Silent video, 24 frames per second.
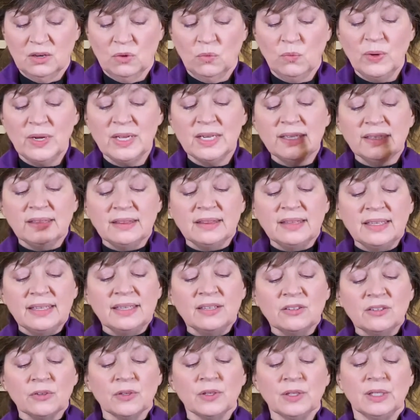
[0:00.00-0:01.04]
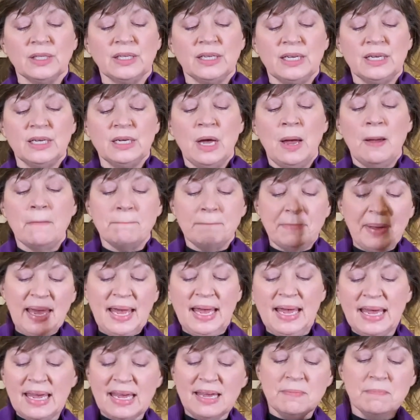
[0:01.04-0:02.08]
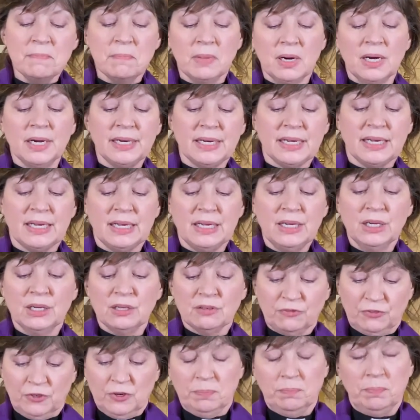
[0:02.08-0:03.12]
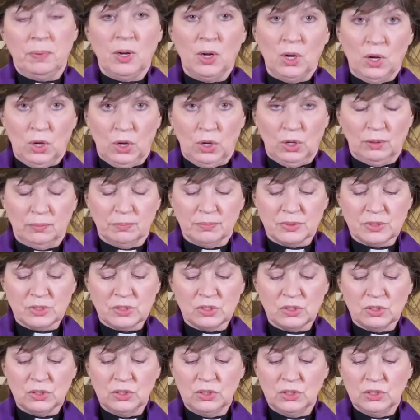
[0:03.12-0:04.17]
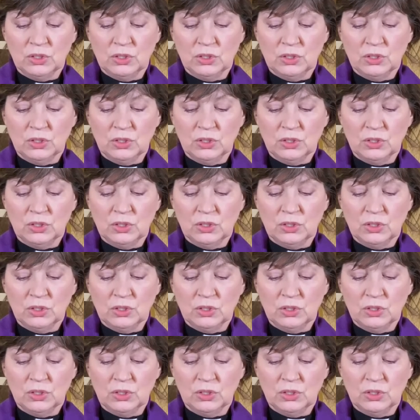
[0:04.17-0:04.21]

We literally pay money for palms.